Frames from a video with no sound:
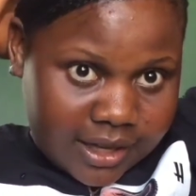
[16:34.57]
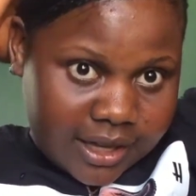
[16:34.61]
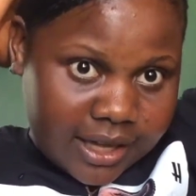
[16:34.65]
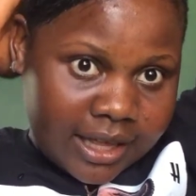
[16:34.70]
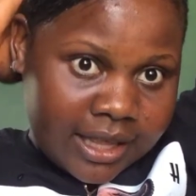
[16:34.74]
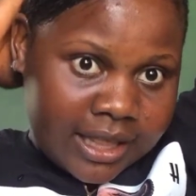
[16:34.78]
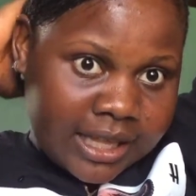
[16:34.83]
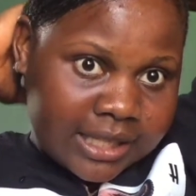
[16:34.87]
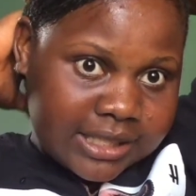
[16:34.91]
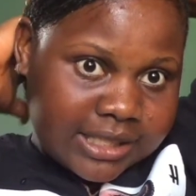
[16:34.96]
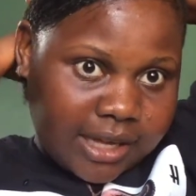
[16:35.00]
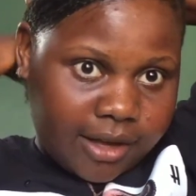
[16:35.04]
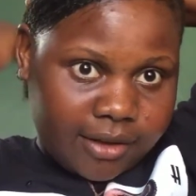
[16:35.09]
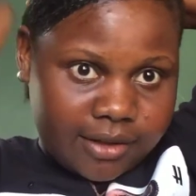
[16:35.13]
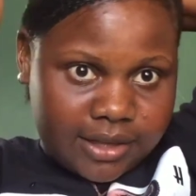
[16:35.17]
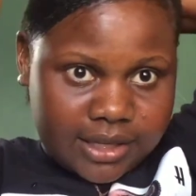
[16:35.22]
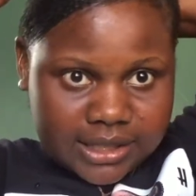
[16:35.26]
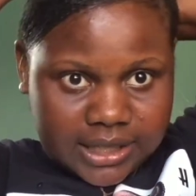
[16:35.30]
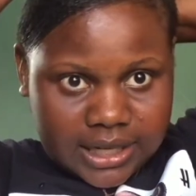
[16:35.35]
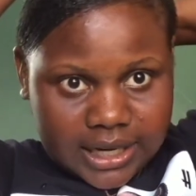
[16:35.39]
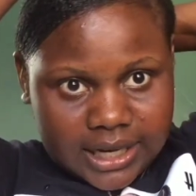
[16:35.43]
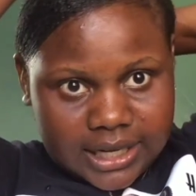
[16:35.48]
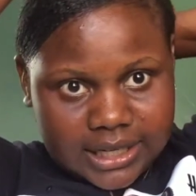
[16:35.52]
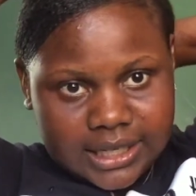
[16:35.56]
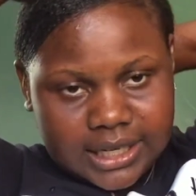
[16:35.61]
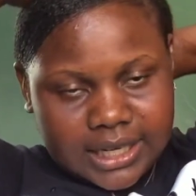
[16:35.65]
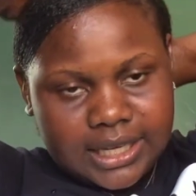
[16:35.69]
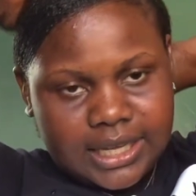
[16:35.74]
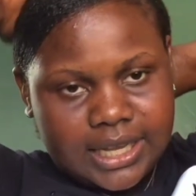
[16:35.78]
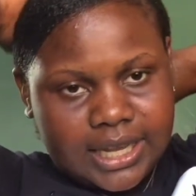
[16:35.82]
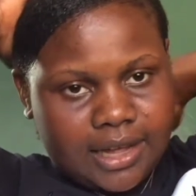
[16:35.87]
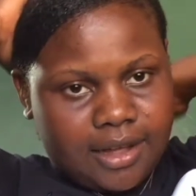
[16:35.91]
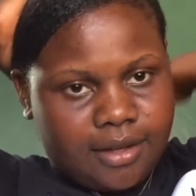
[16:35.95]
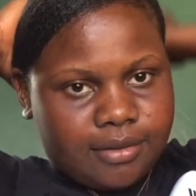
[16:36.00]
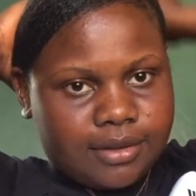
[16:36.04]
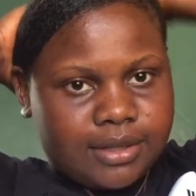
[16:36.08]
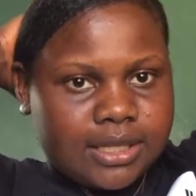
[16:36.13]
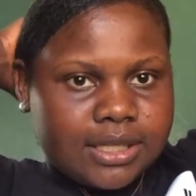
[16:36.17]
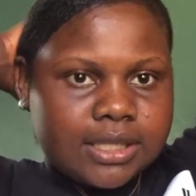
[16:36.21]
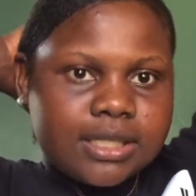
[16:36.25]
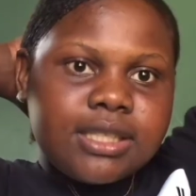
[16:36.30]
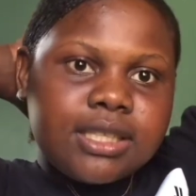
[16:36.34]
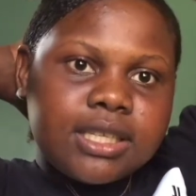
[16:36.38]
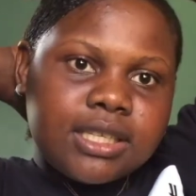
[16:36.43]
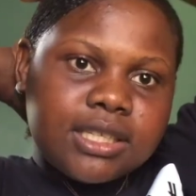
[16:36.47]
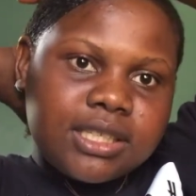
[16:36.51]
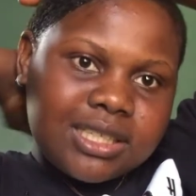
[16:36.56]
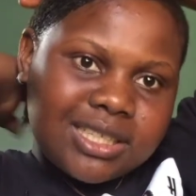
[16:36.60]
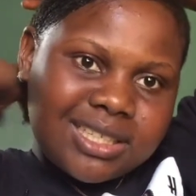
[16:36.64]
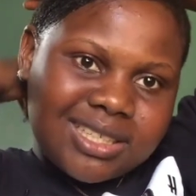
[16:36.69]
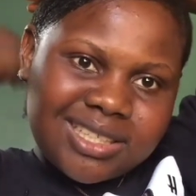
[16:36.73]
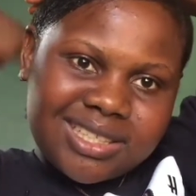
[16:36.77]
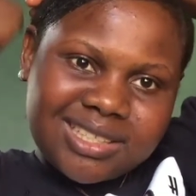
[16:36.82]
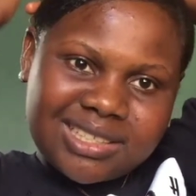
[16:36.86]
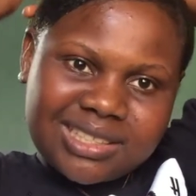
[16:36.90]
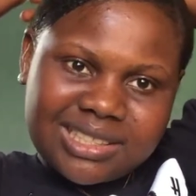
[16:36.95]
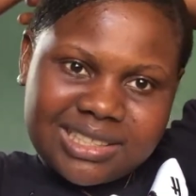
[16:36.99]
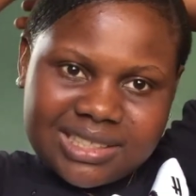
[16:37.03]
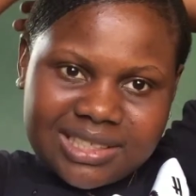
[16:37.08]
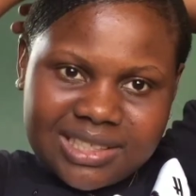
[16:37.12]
And that's how they started taking out the stitches.